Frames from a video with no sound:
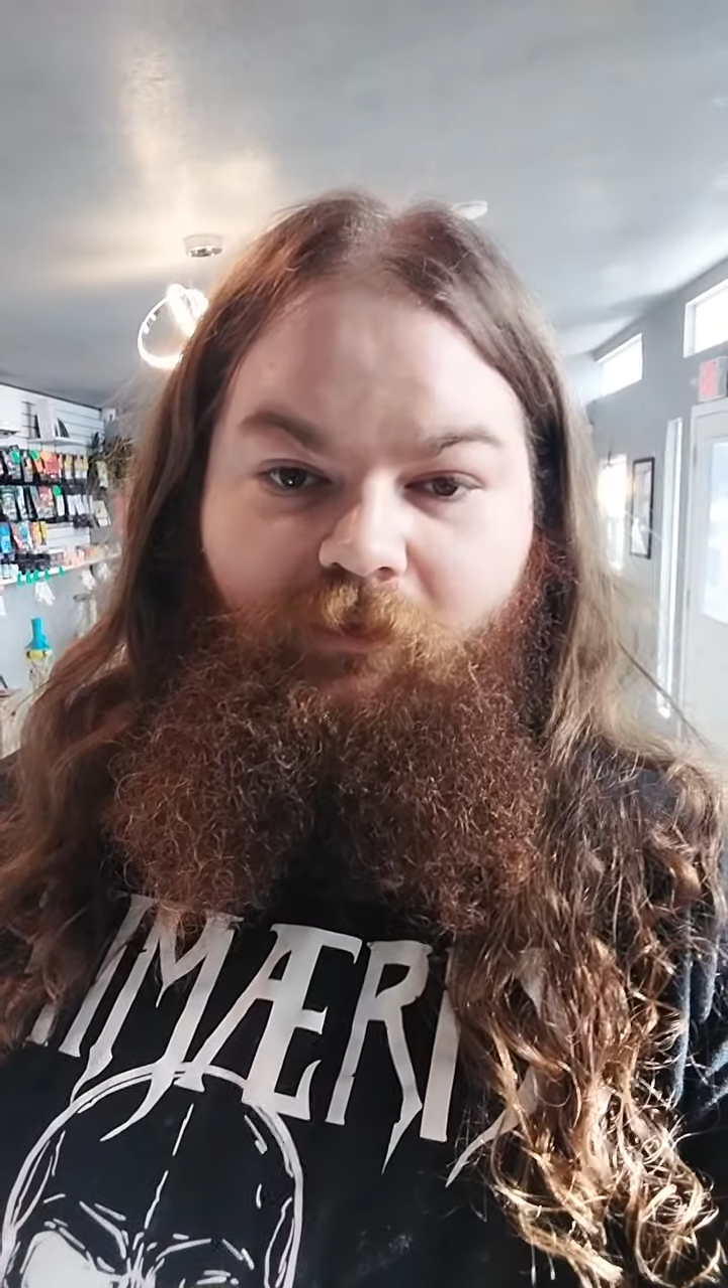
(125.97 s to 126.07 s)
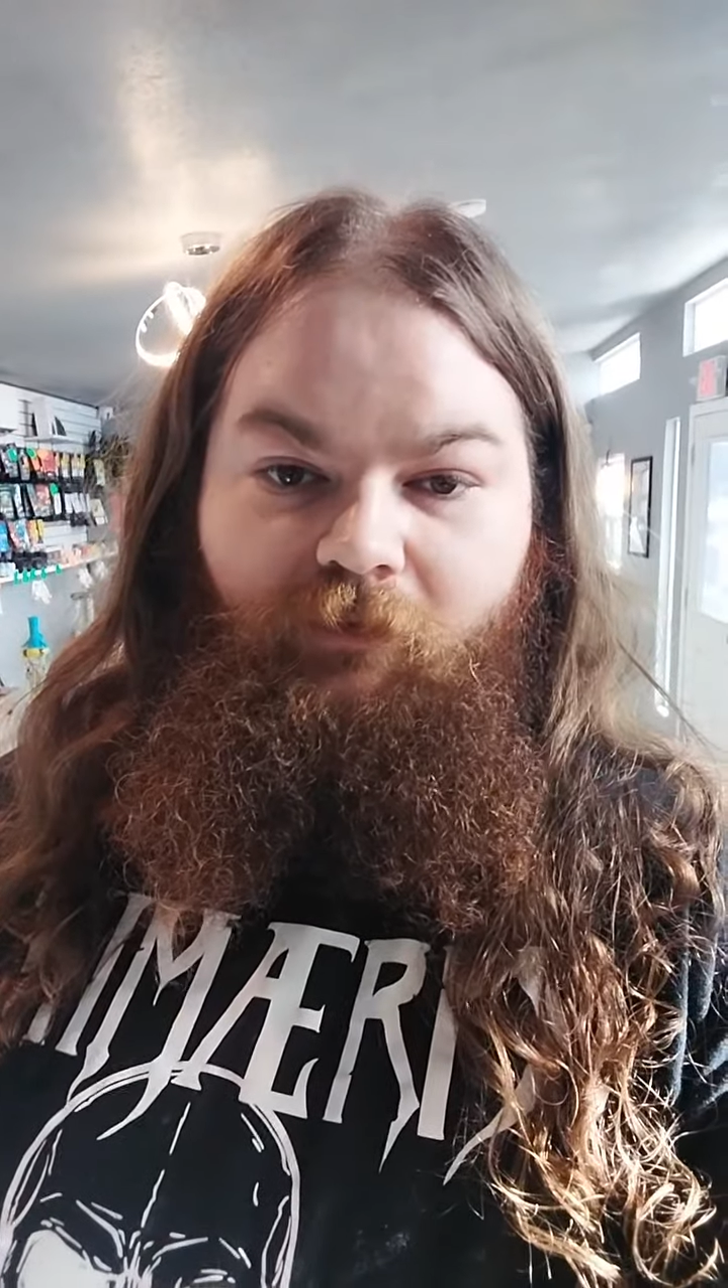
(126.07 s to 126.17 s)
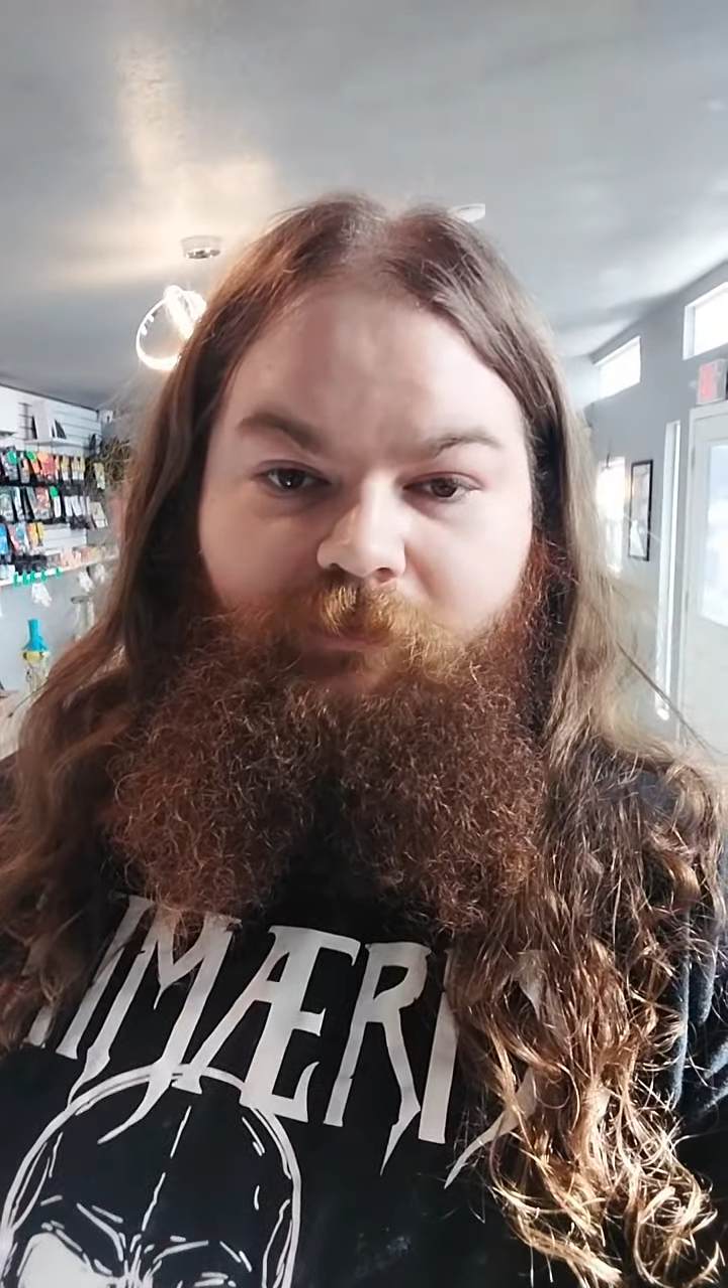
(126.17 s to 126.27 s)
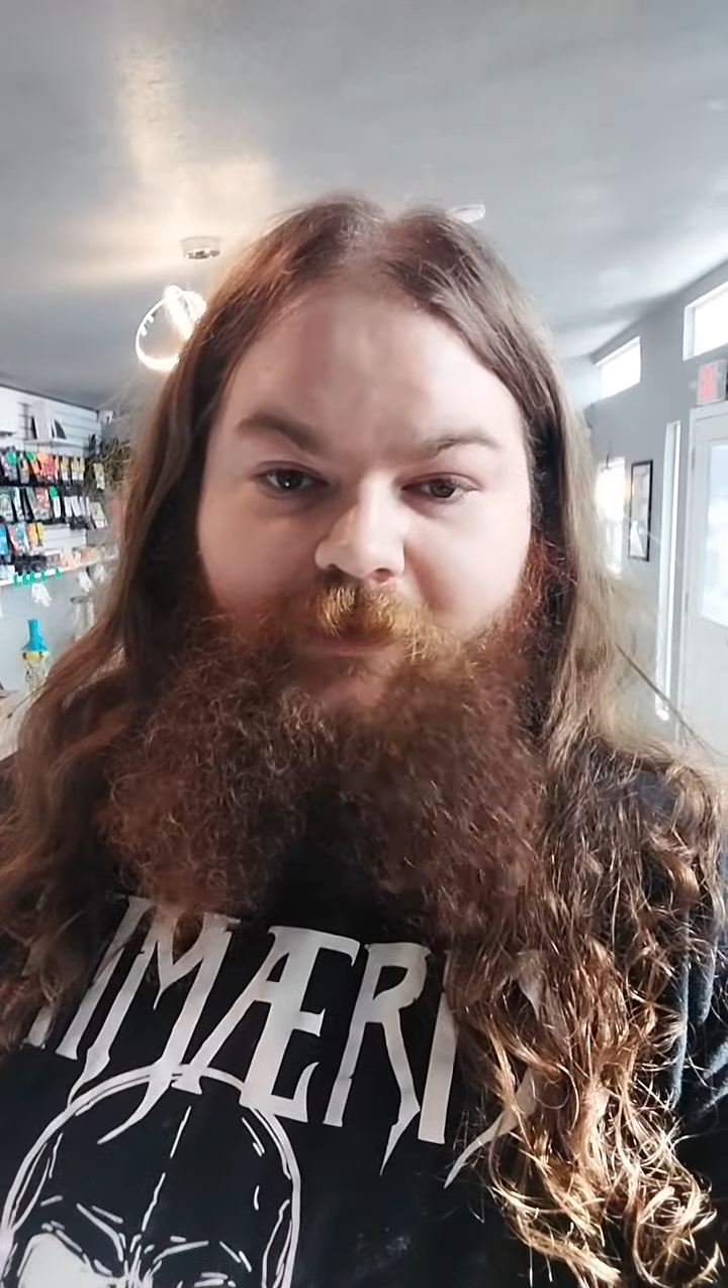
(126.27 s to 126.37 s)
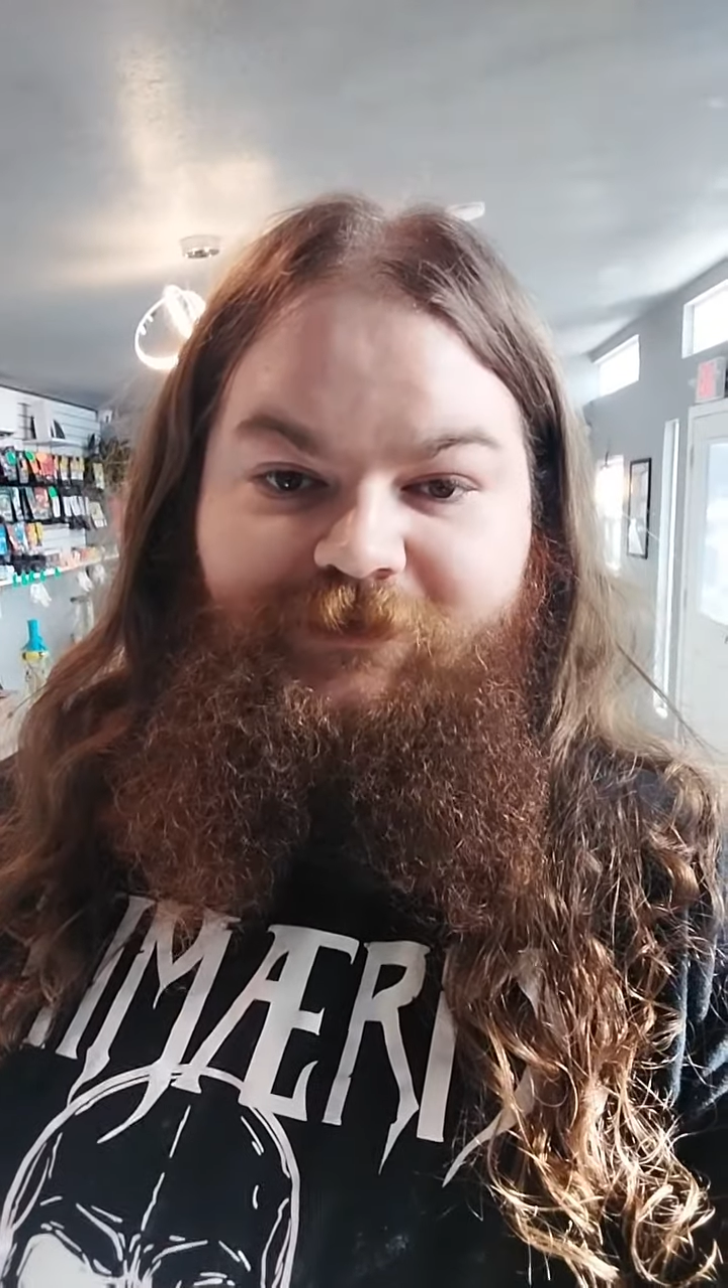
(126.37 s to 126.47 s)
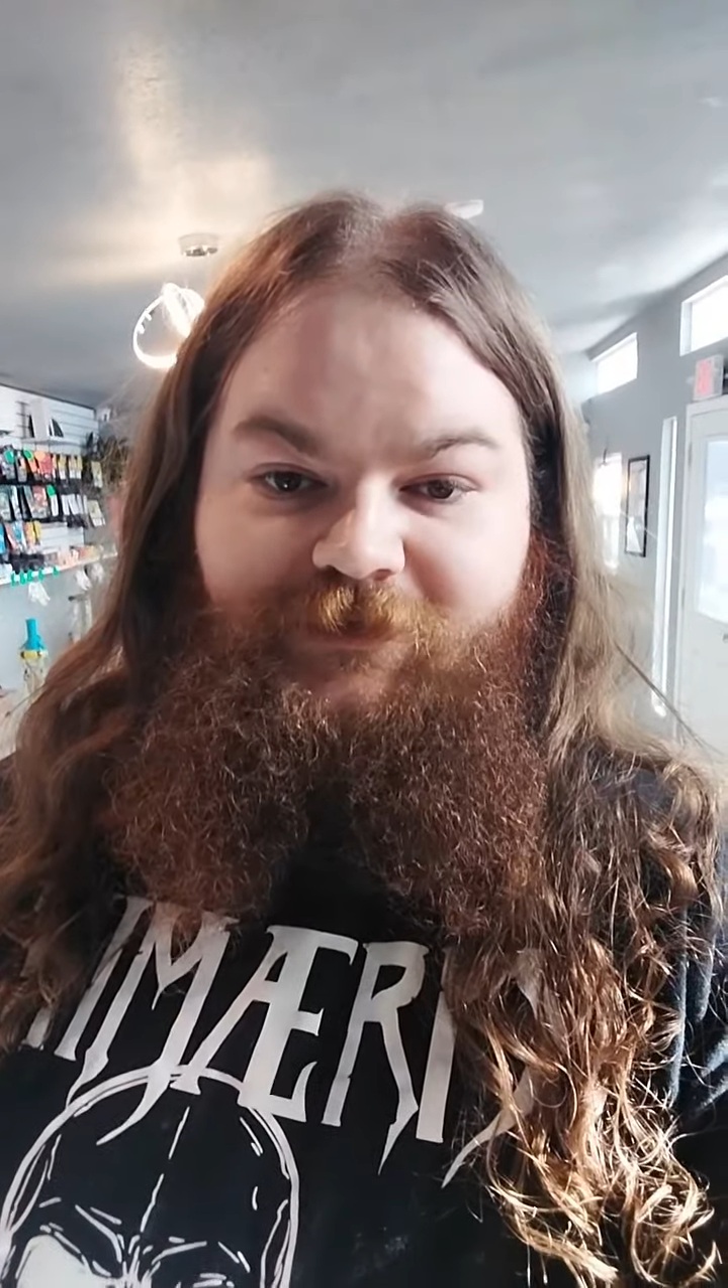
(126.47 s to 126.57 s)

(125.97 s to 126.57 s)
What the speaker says: all pleasure.